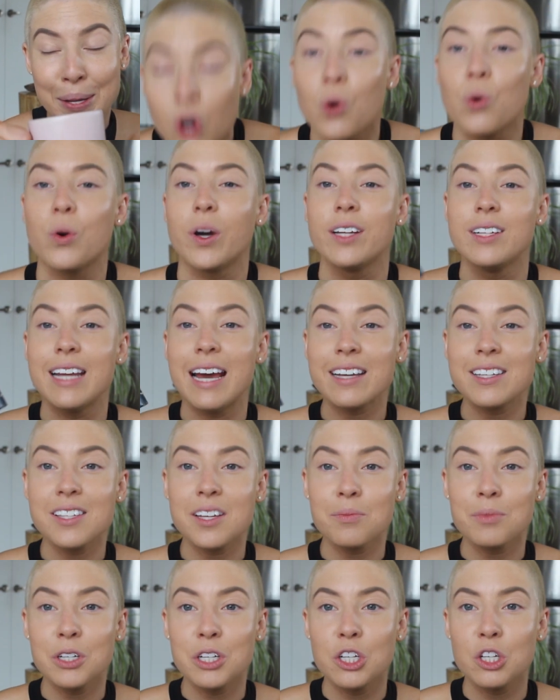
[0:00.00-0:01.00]
Oh, next
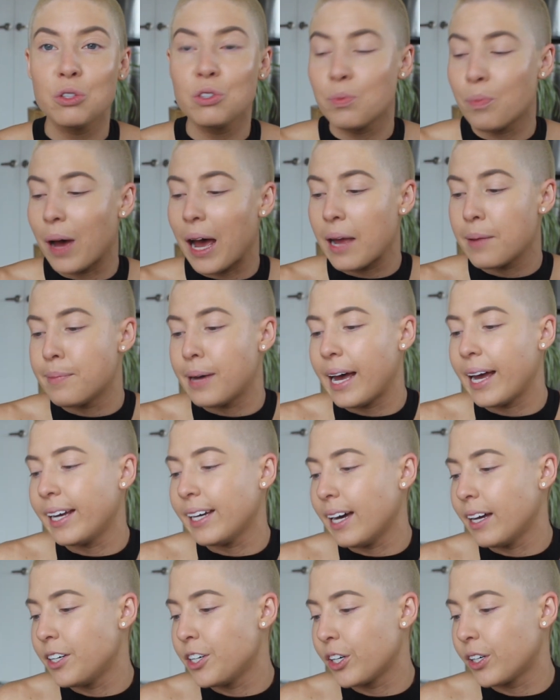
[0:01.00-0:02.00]
I'm going to use Bye
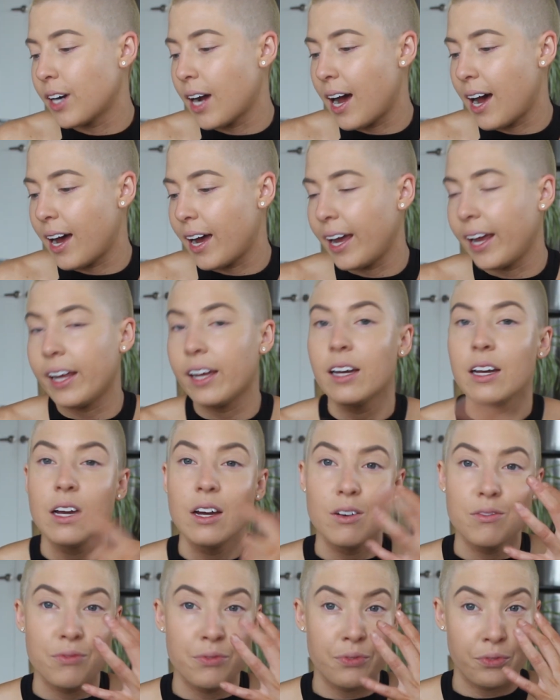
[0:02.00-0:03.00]
Bye Under Eye
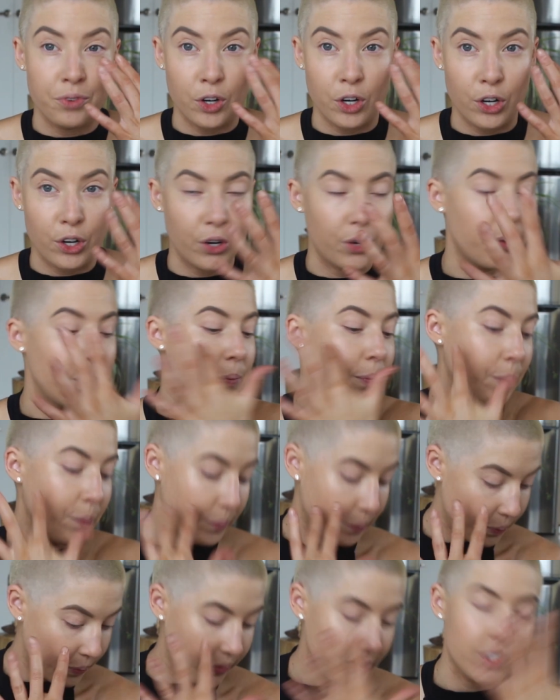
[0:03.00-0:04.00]
for
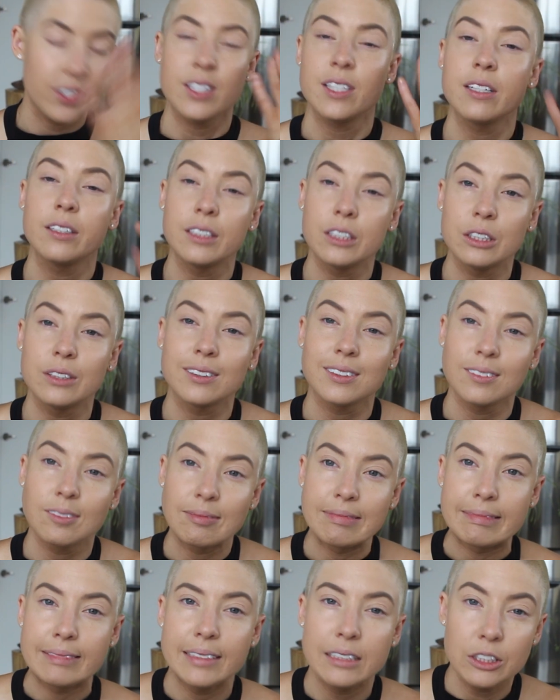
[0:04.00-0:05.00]
just a little
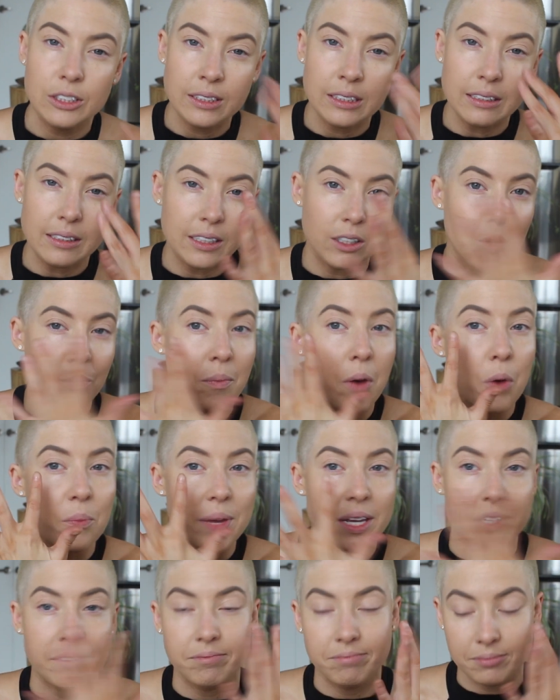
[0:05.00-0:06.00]

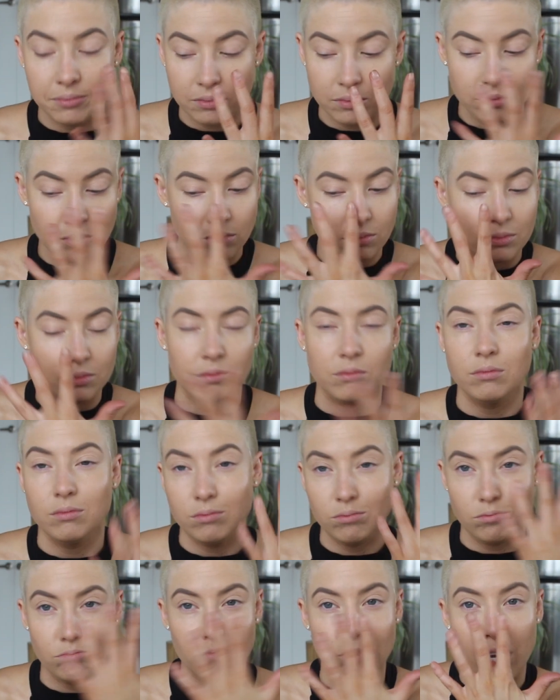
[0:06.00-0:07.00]
moment
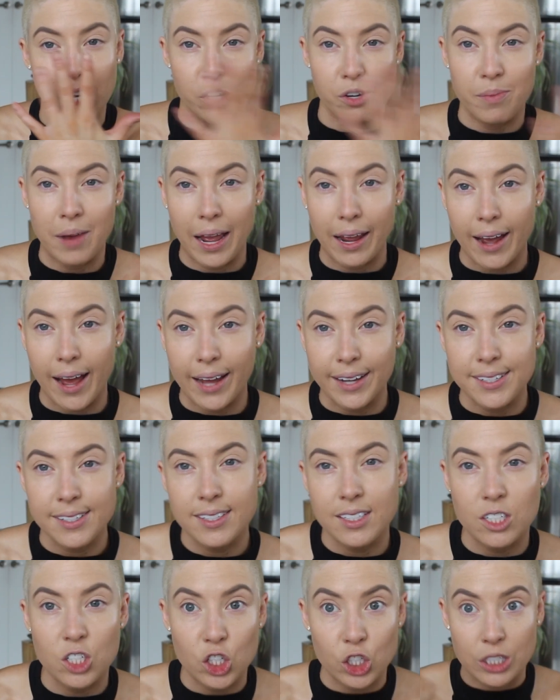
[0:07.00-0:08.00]
under my eyes
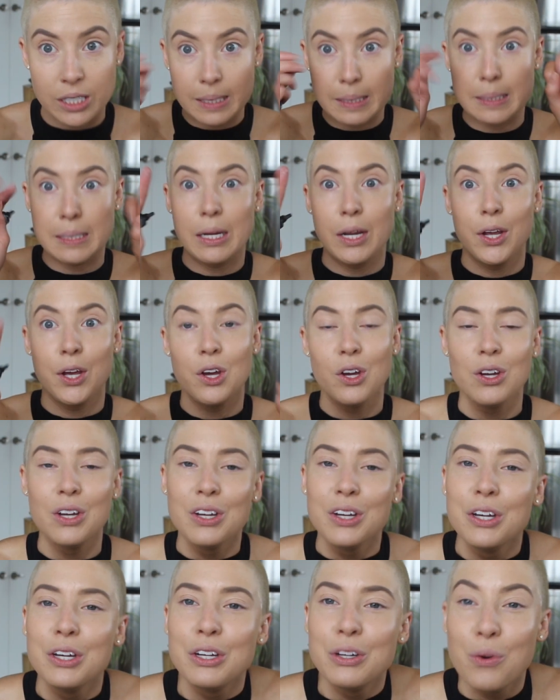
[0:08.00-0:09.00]
to just
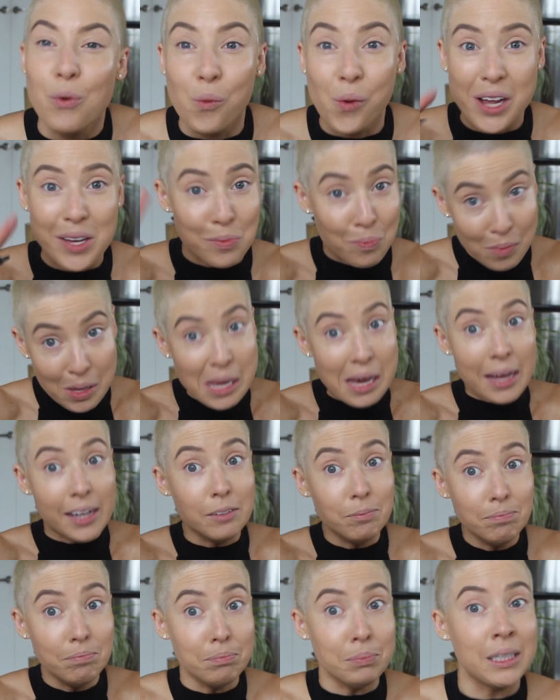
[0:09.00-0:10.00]
wake me
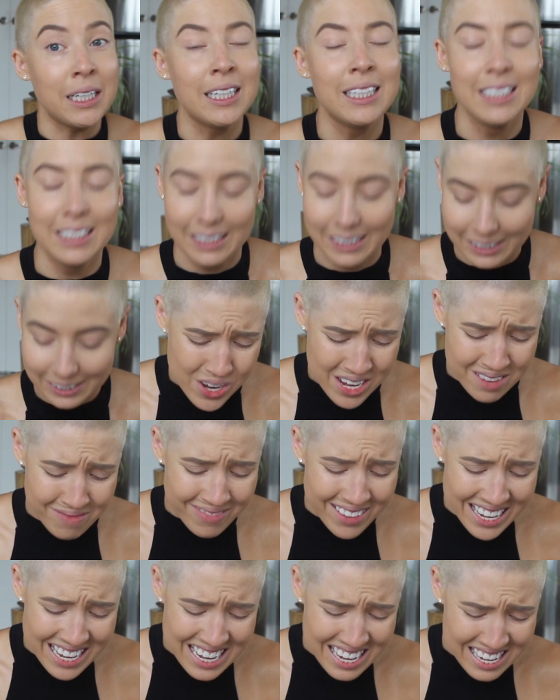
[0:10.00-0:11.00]
up. Wake
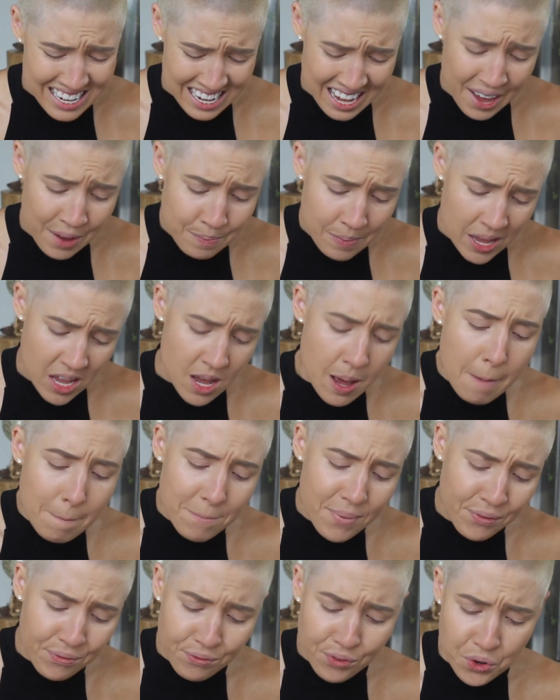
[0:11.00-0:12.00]
me up
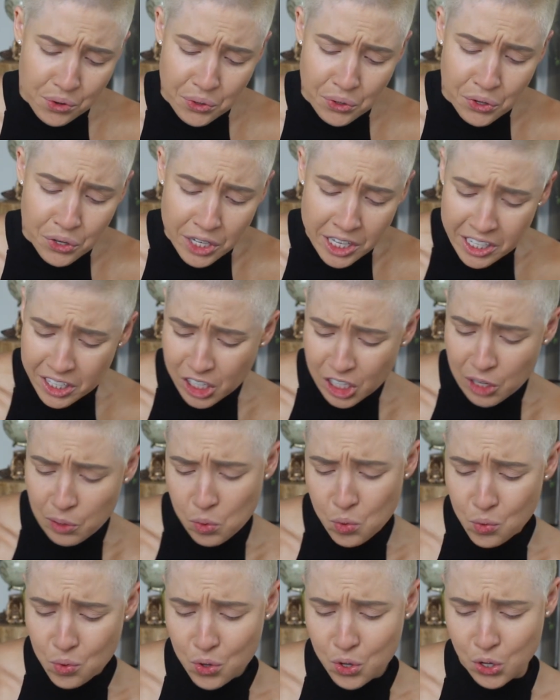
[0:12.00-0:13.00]
before you
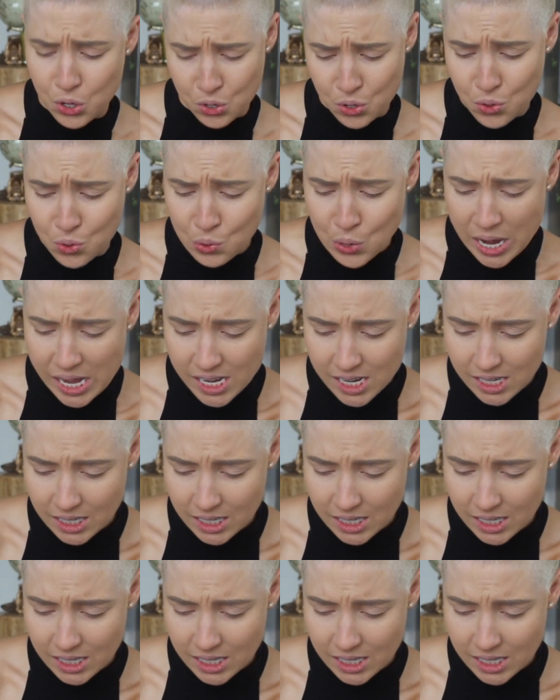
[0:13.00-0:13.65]
go.